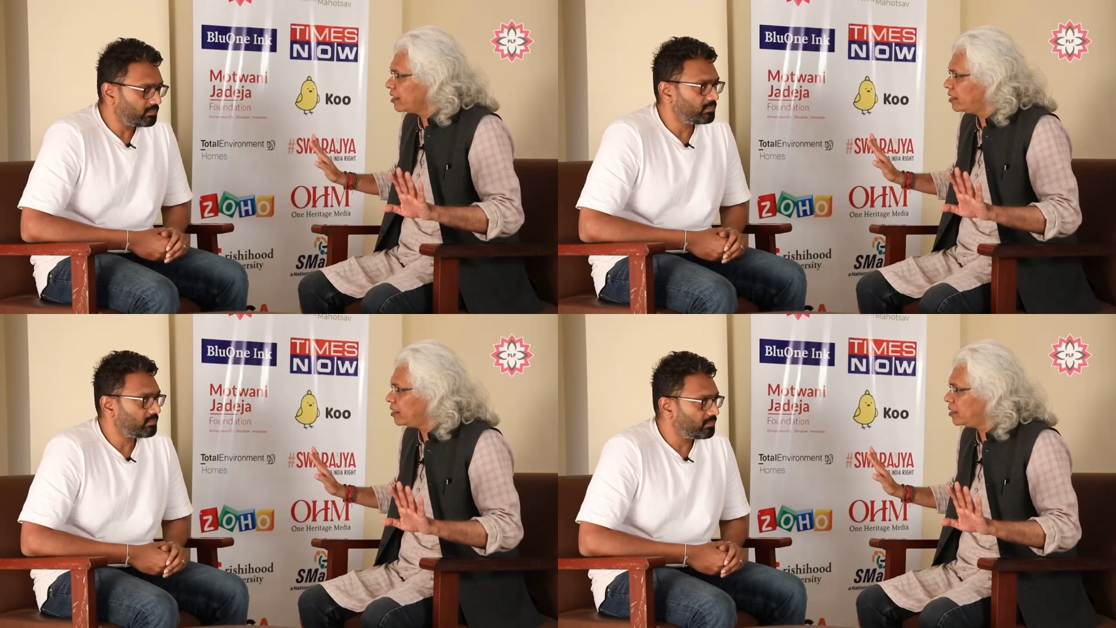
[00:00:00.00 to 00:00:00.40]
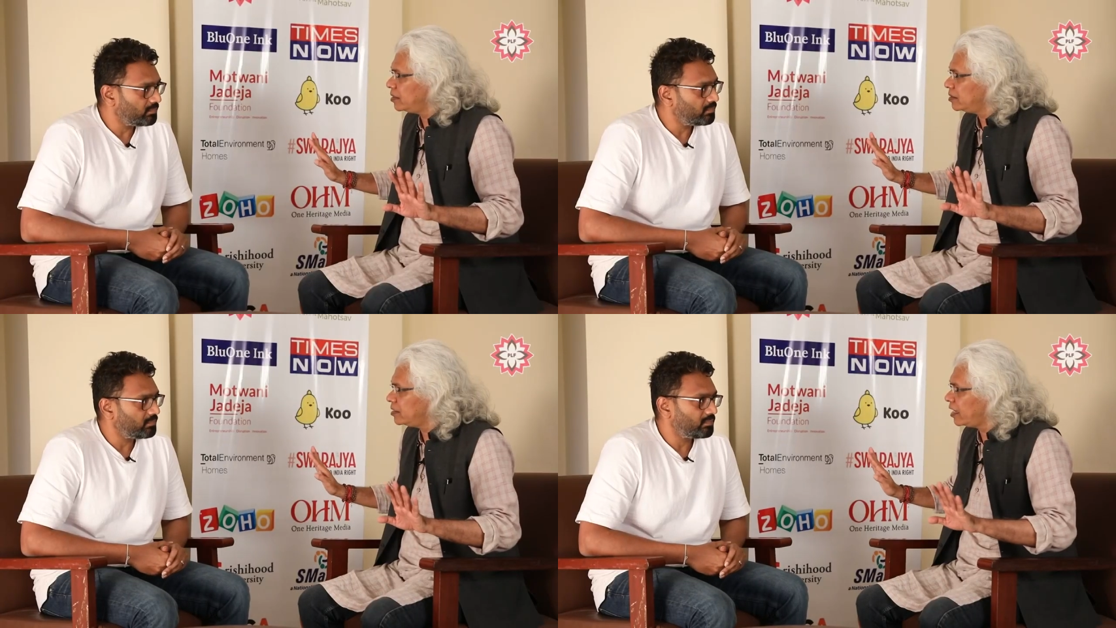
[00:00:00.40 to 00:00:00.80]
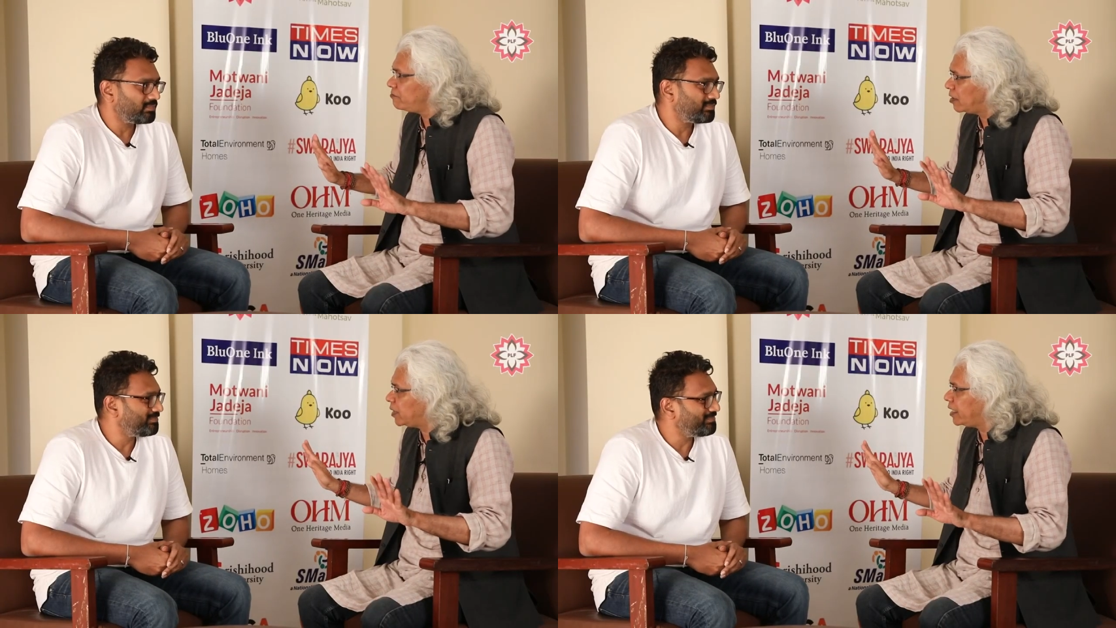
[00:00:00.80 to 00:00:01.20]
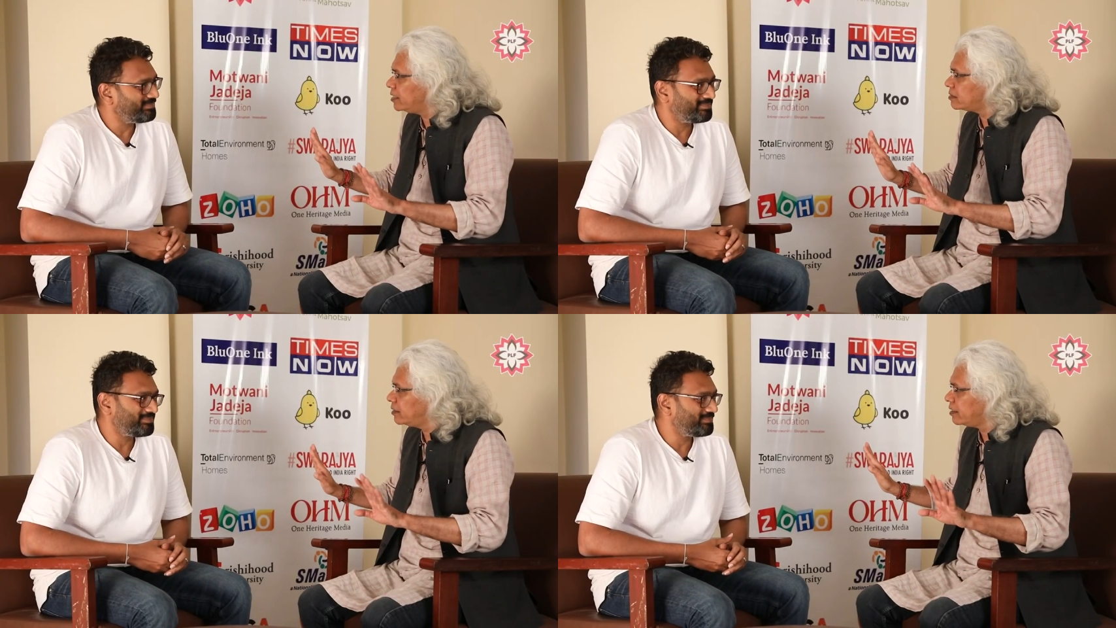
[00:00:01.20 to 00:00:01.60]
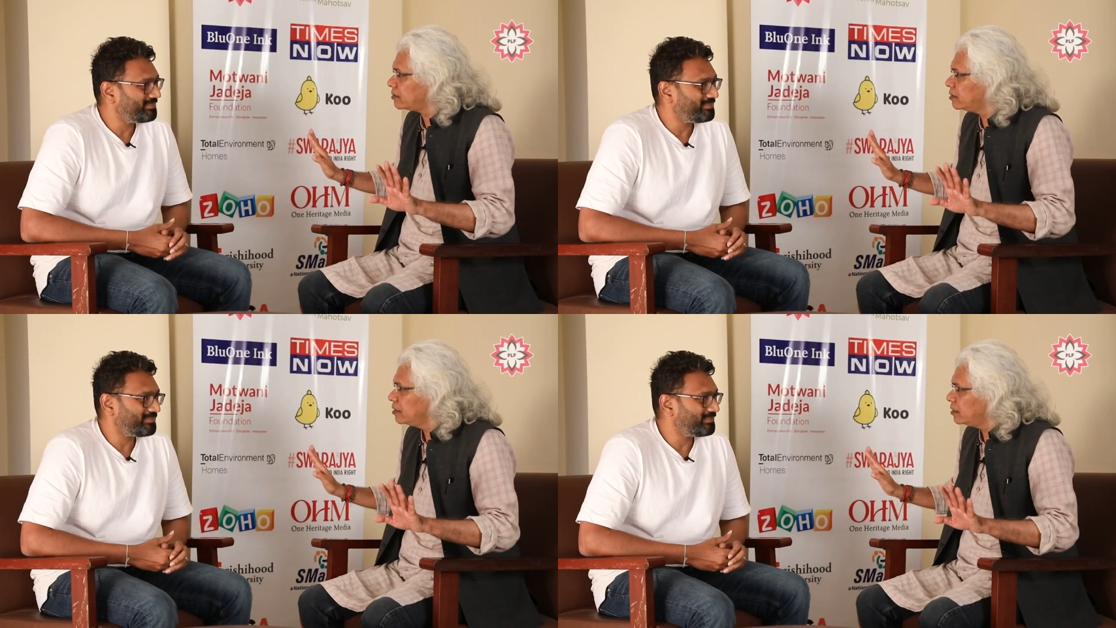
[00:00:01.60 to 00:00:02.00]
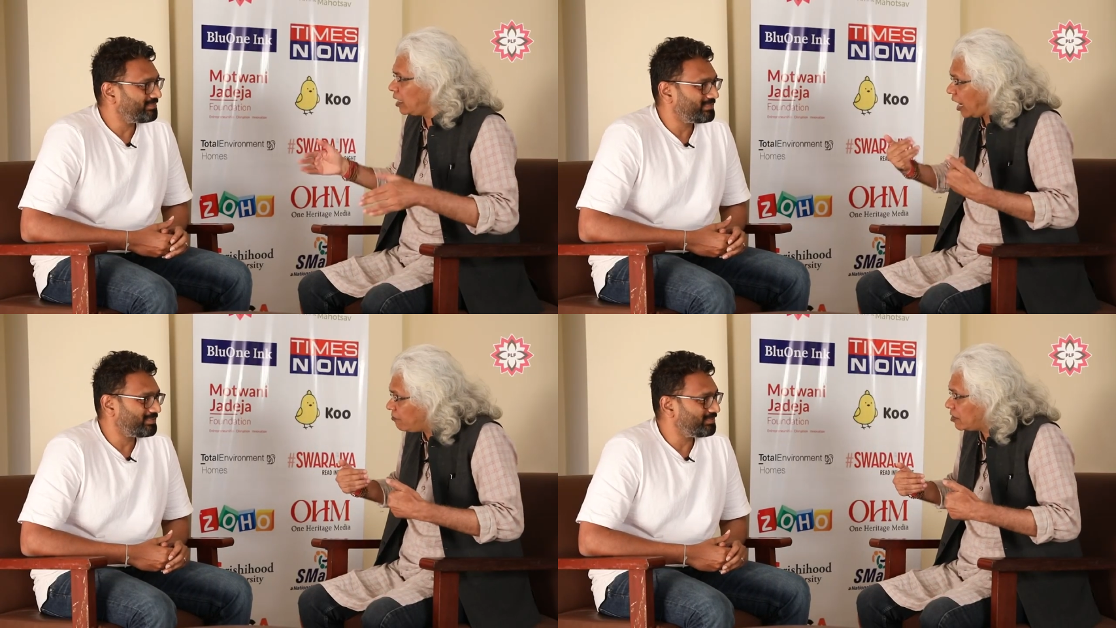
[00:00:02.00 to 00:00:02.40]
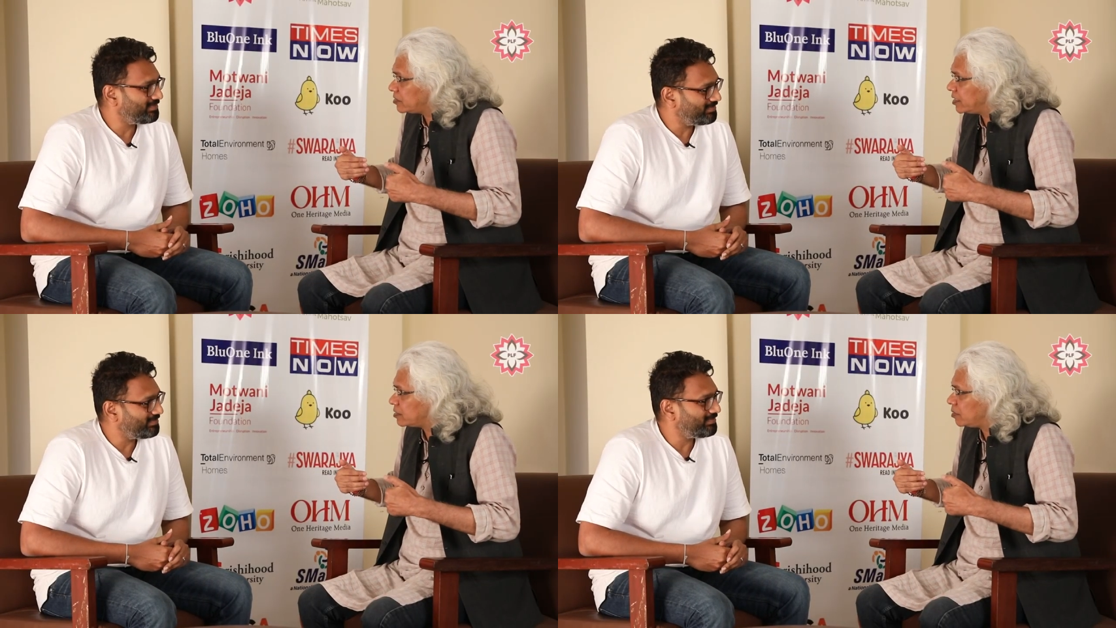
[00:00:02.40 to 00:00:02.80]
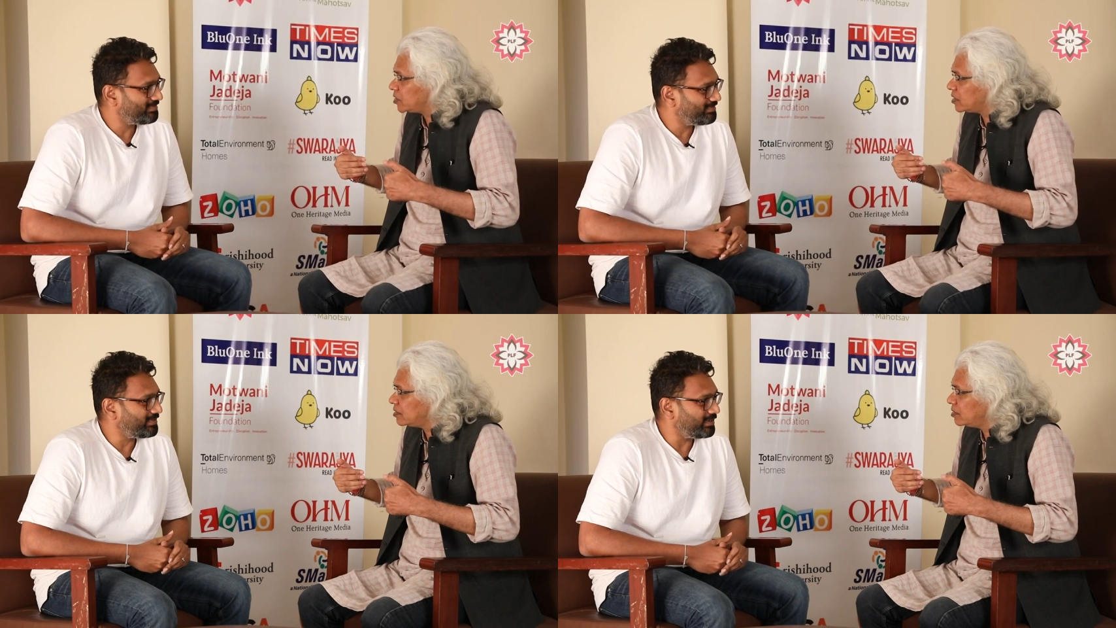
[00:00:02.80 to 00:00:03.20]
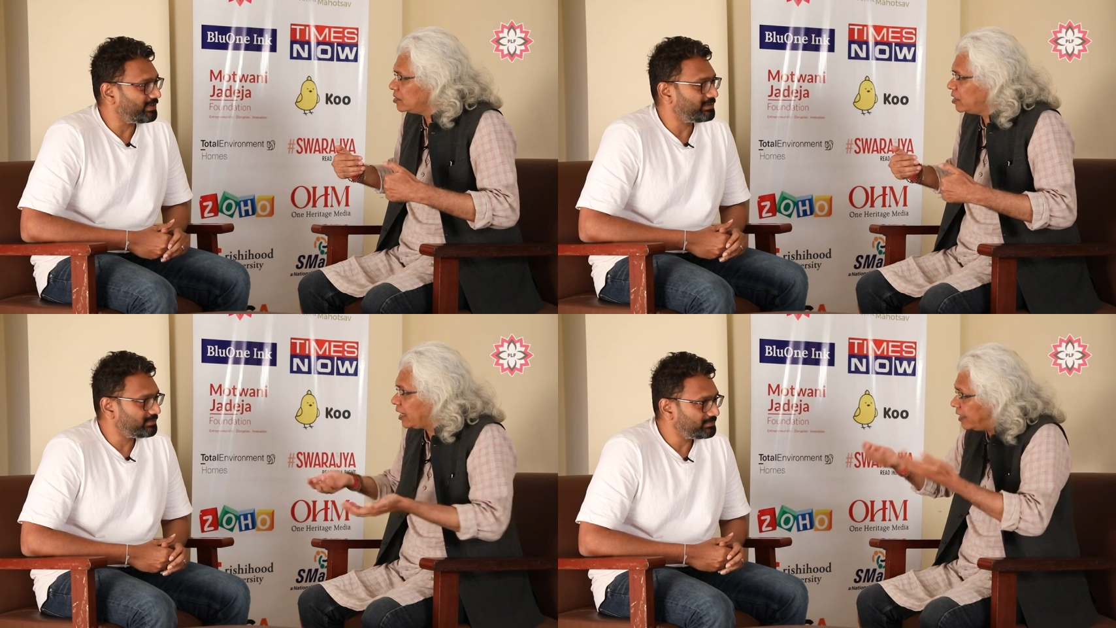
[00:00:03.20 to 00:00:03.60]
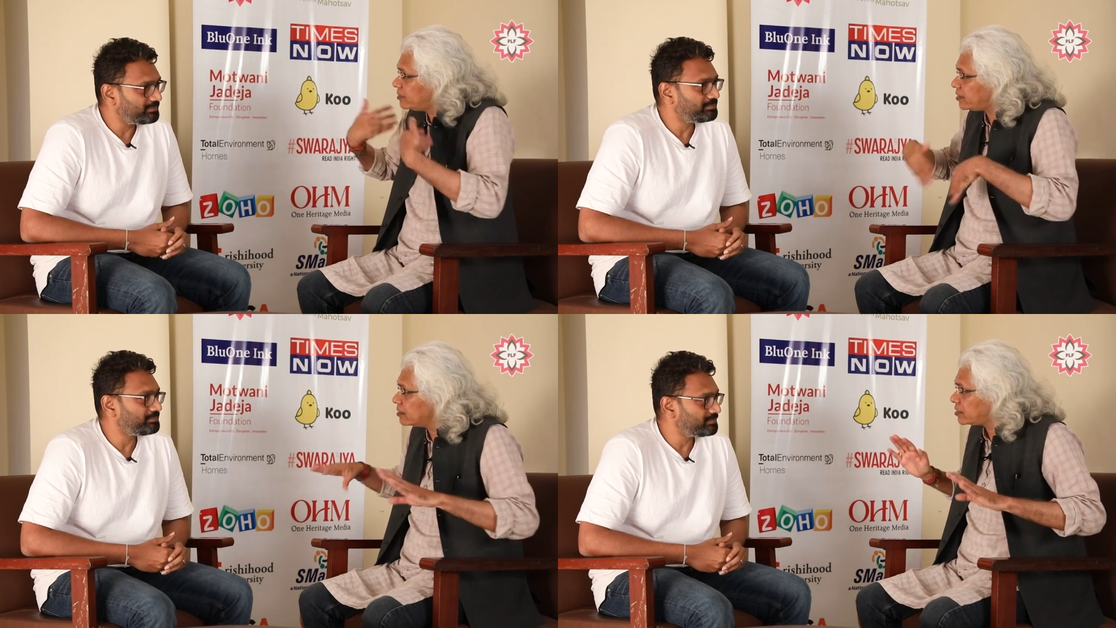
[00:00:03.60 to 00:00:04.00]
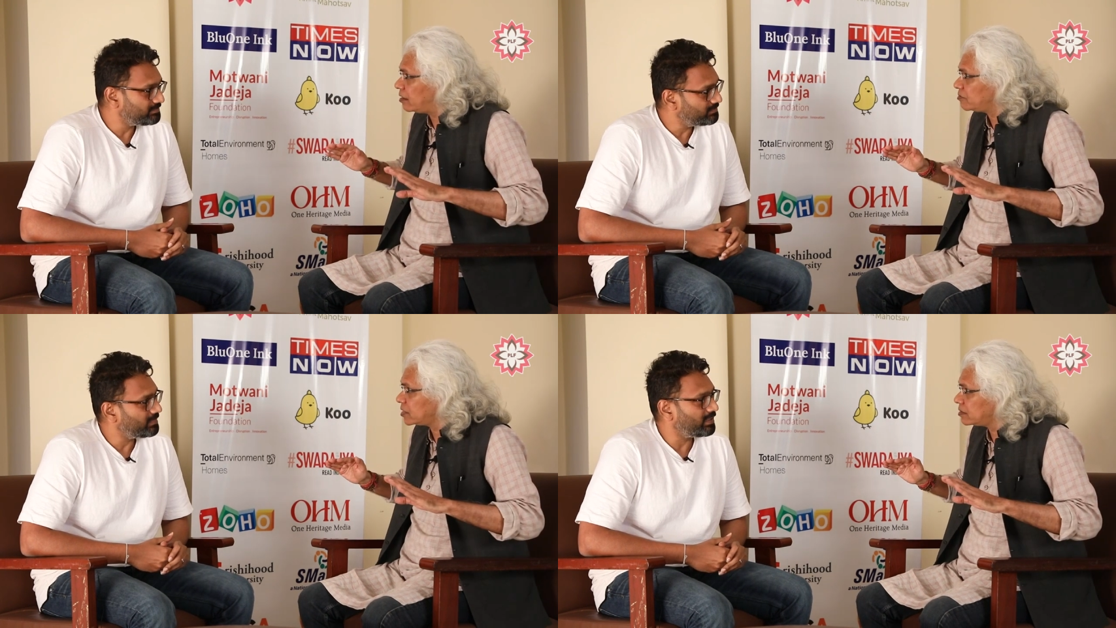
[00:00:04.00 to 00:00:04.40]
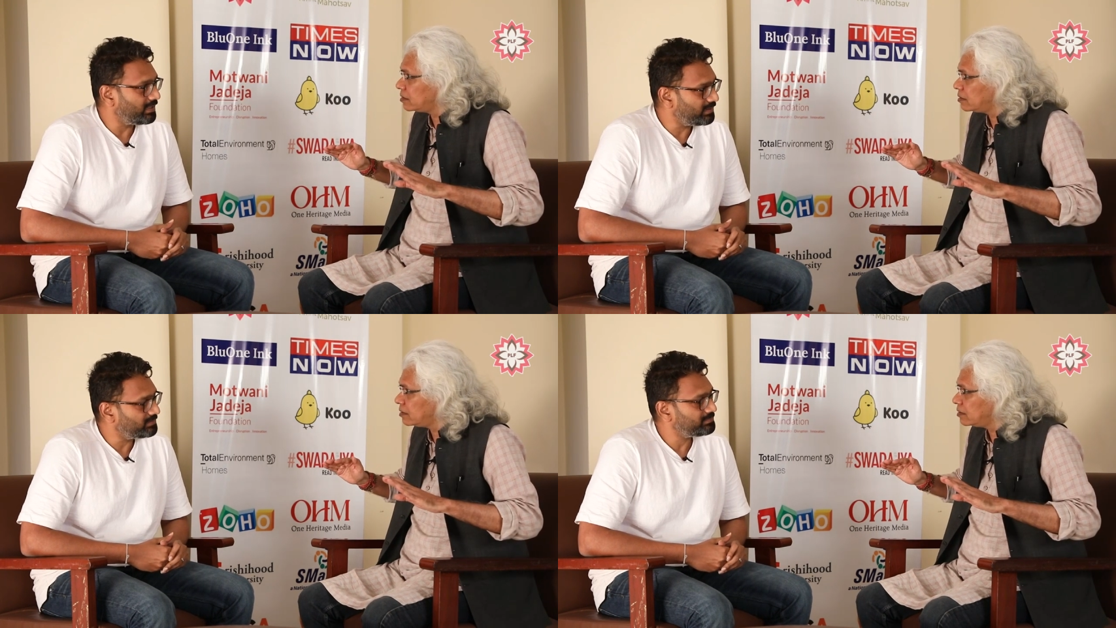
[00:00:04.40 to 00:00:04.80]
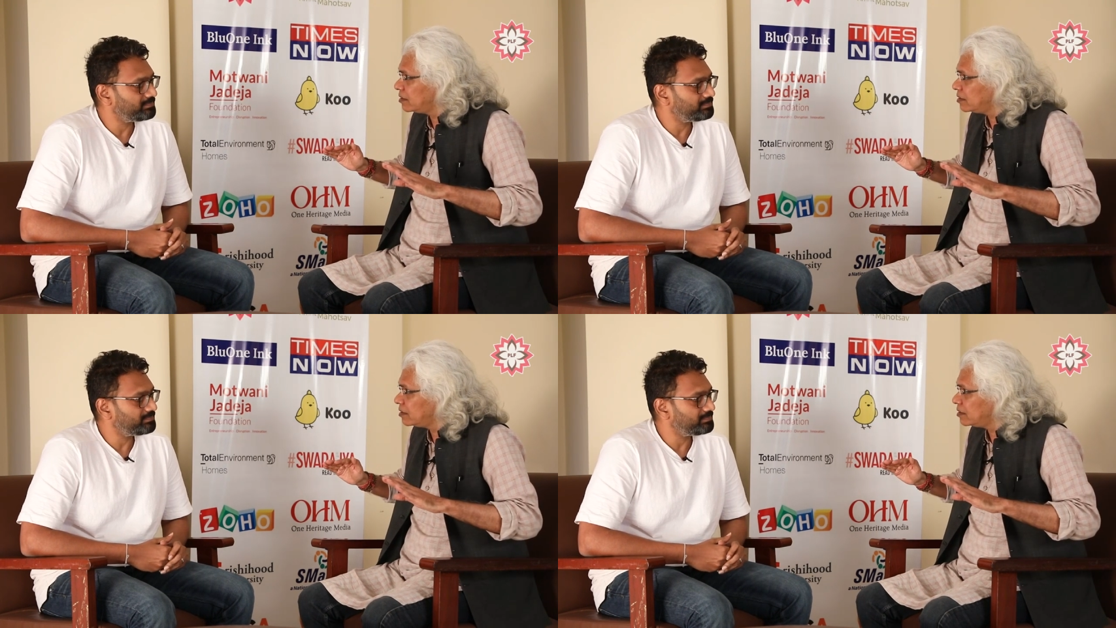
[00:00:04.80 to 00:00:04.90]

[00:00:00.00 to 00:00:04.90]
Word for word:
Speaker 1: Uh, uh, they have weaponized their uh, our systems. Correct. Against ourselves. Correct.